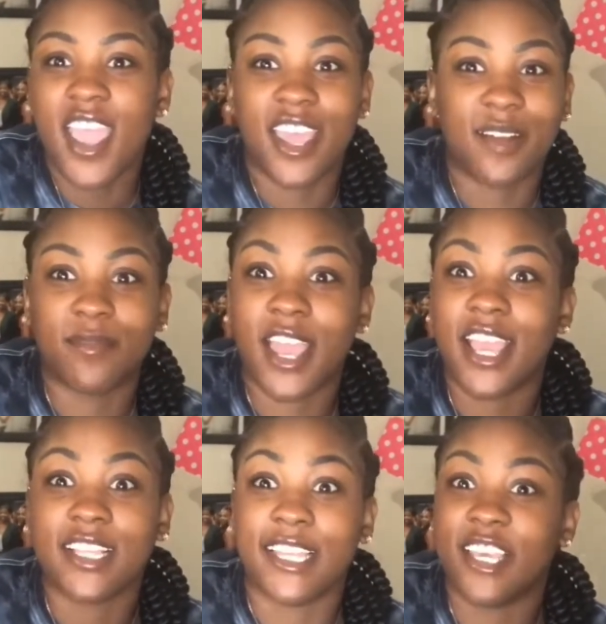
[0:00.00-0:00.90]
And I'm
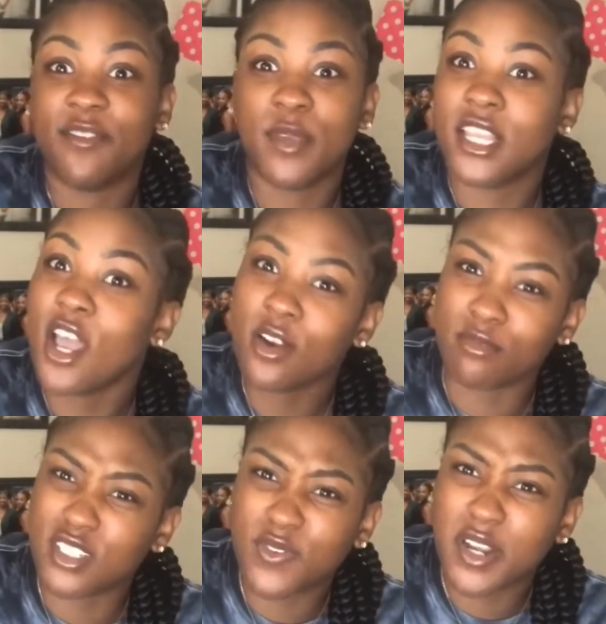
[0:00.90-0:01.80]
like, leave me alone, I'm
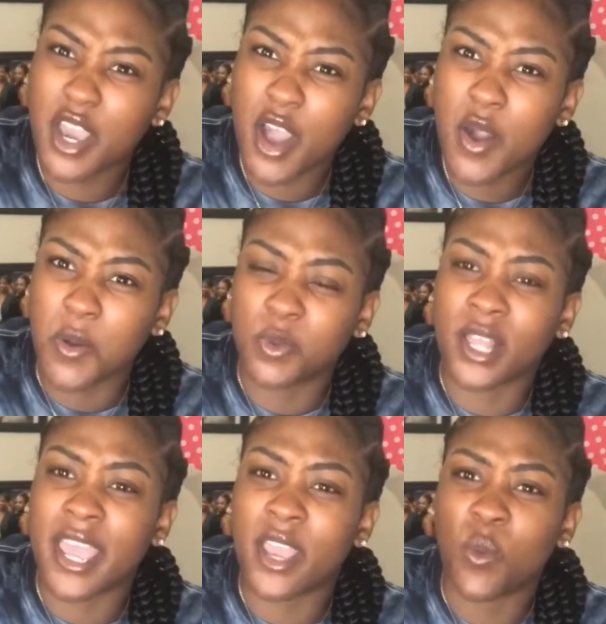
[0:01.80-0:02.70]
just finna go.
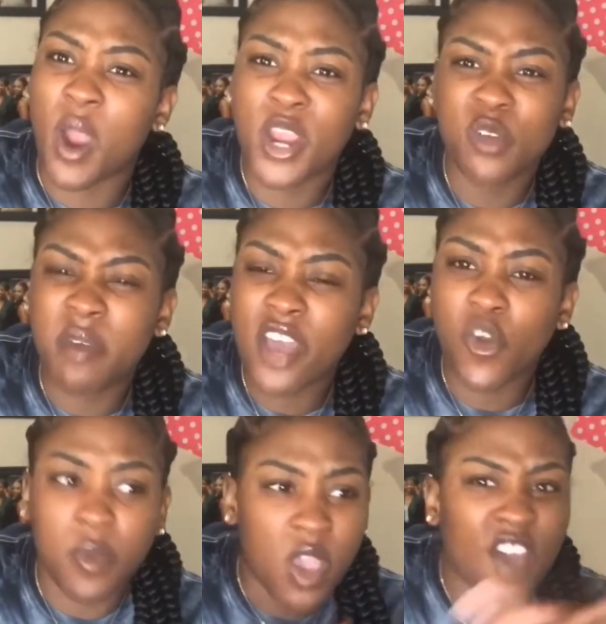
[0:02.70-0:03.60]
Like, why are you
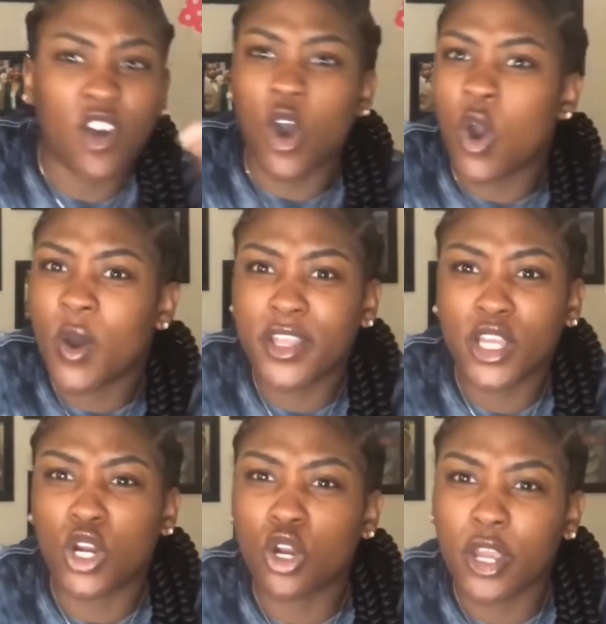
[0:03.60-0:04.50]
bothering me? You have a whole other
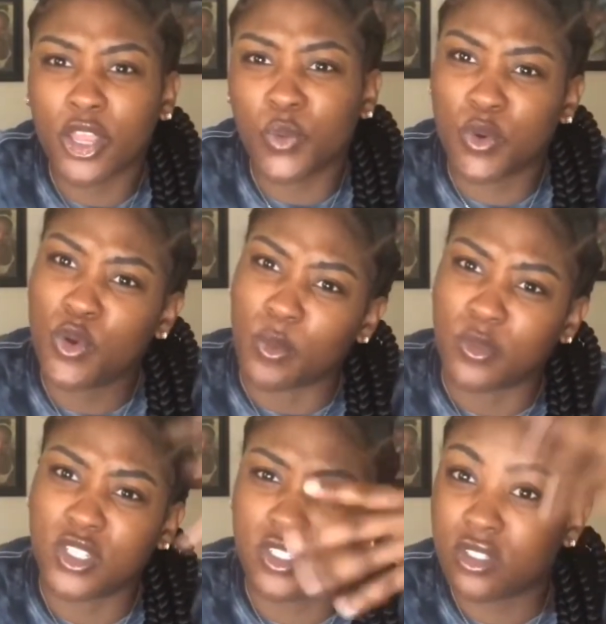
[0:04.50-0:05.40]
girl in the room,
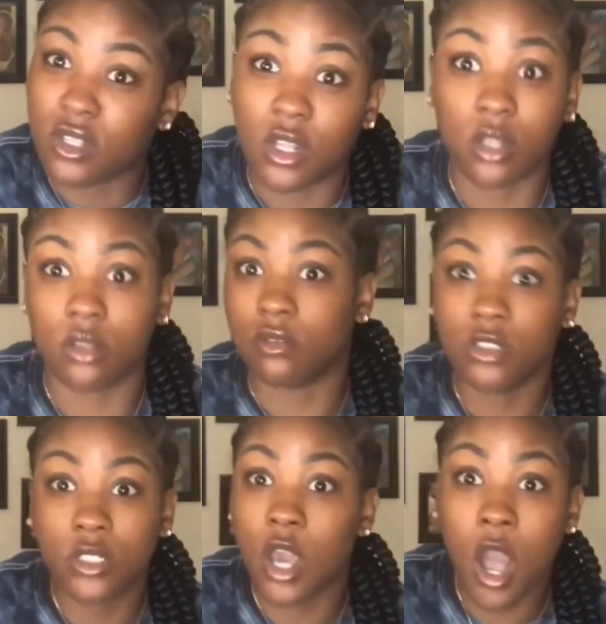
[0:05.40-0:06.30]
just
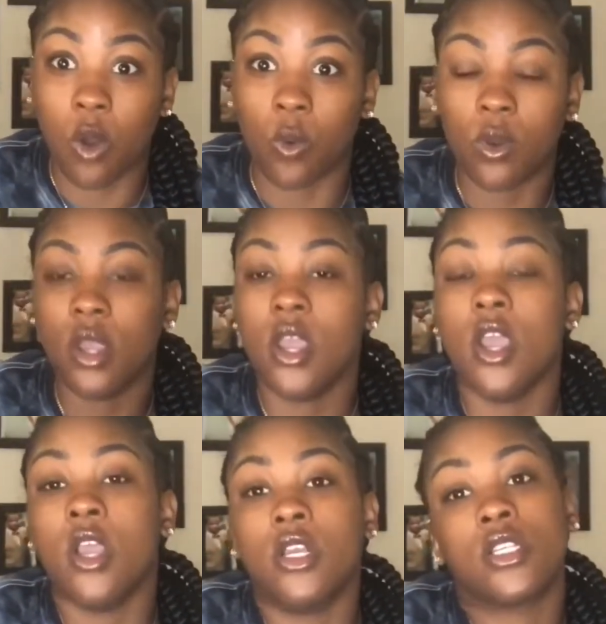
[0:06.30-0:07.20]
go.
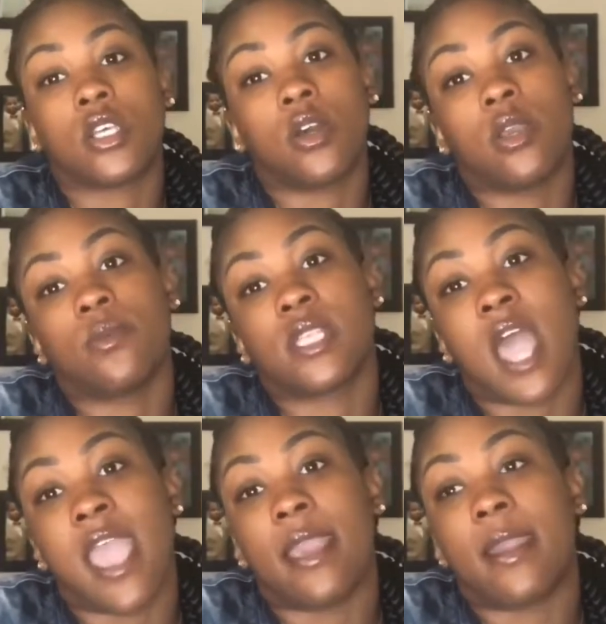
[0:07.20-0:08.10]
So he was
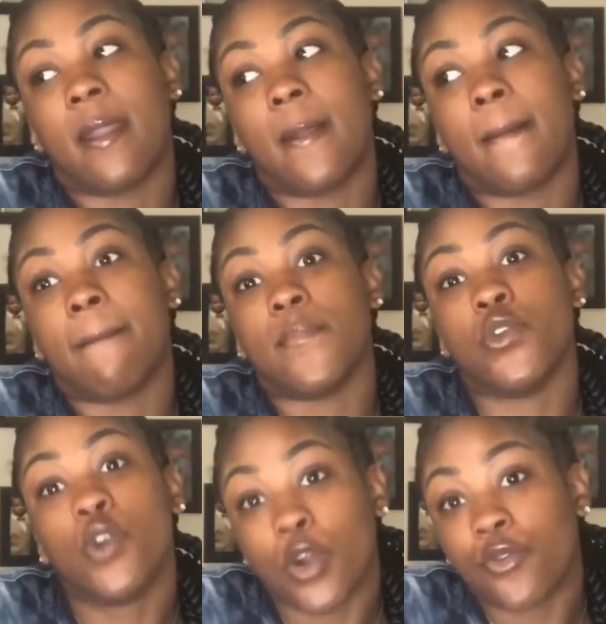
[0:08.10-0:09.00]
like,
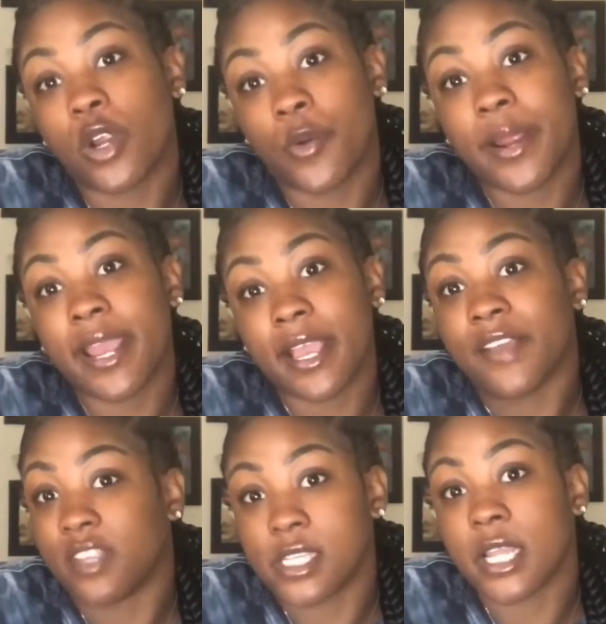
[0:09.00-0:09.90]
you gonna regret
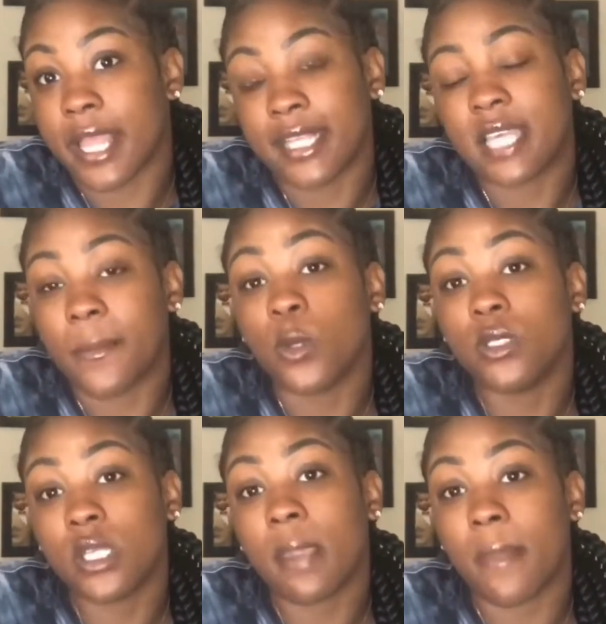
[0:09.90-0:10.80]
if this the last time you
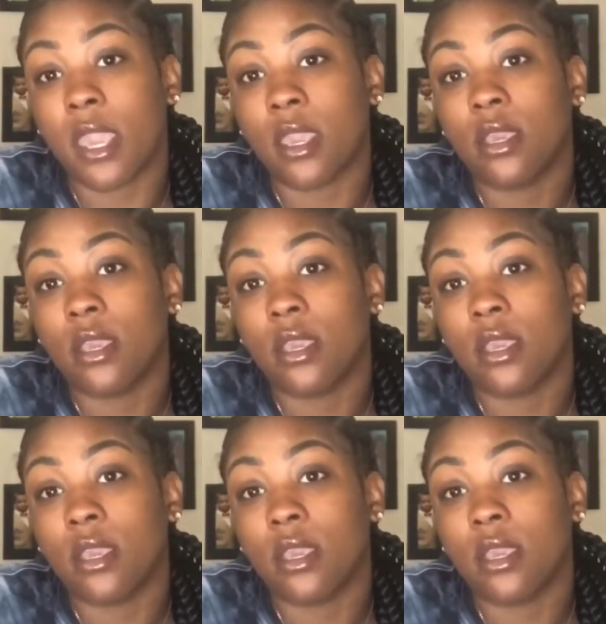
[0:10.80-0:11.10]
see me.